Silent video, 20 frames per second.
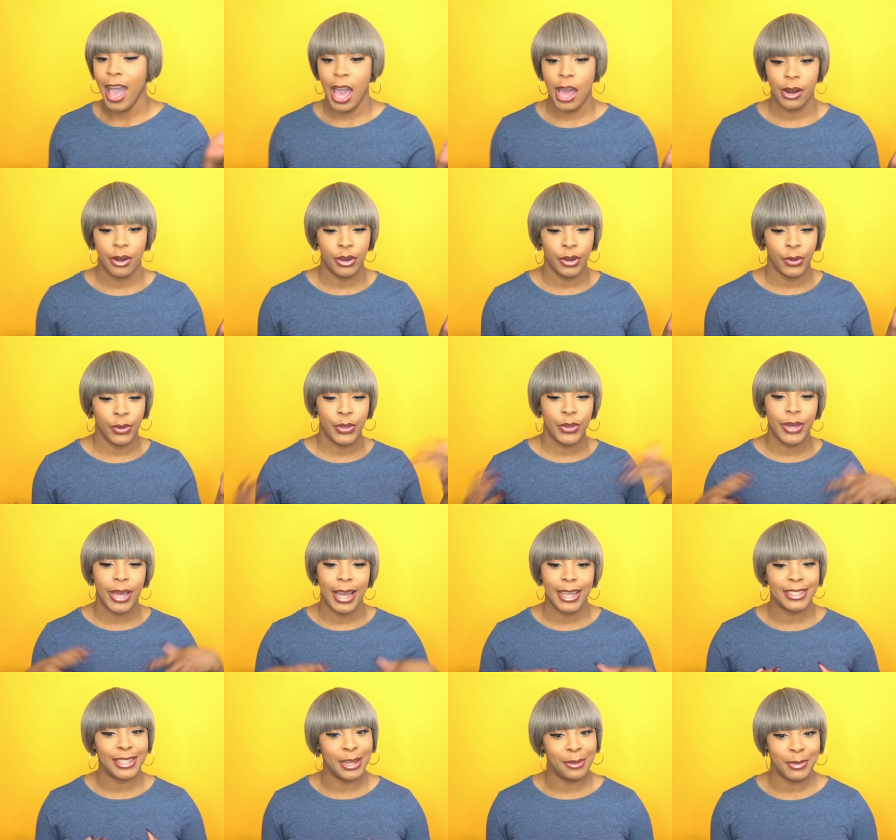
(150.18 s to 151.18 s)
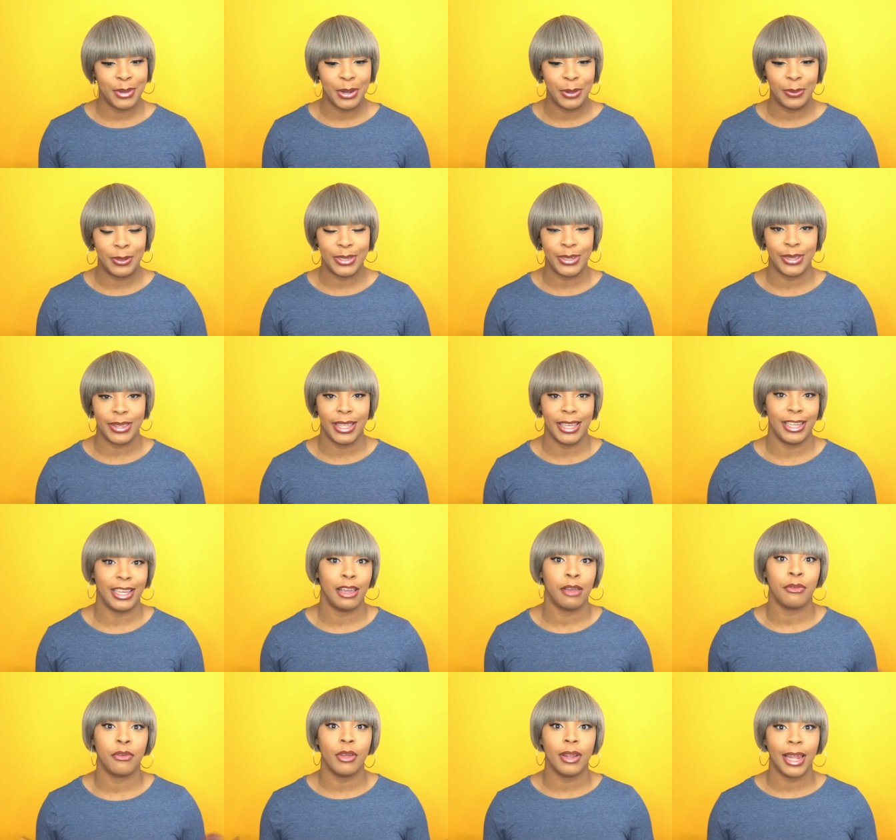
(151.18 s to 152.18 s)
I don't know, you guys let me know what you
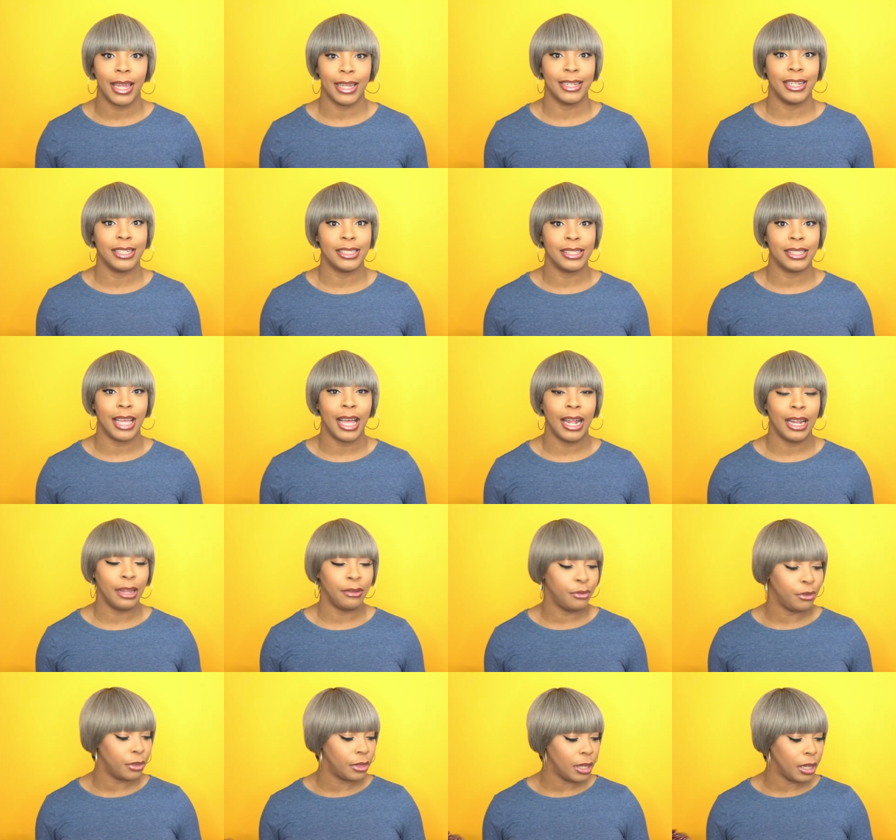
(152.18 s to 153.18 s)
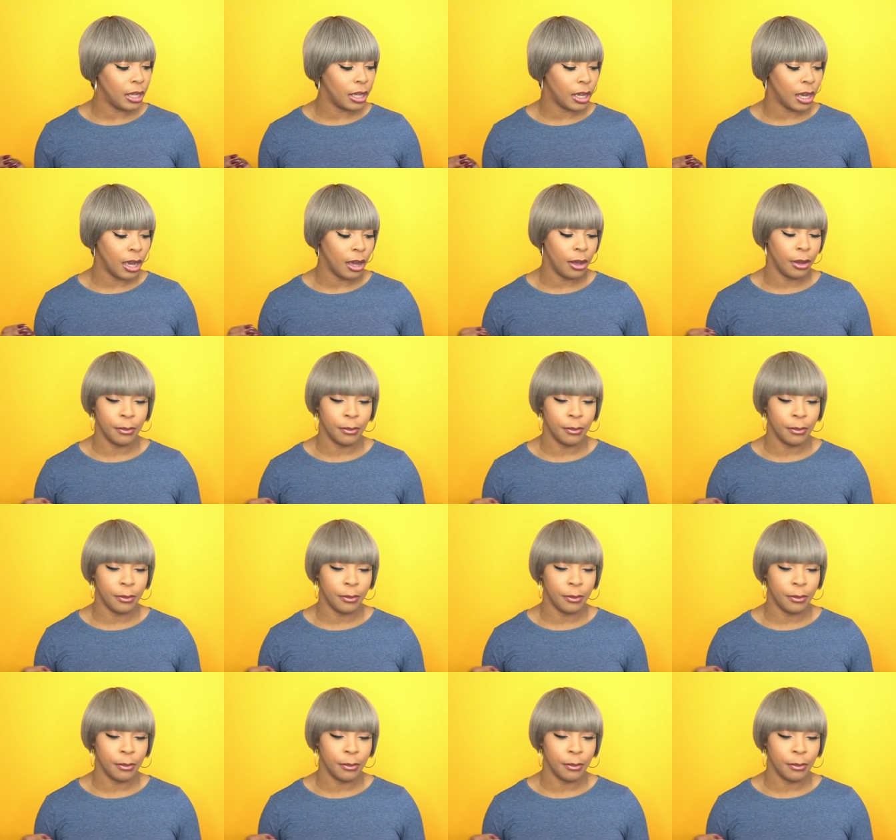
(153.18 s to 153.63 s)
think. If you like this style, if you think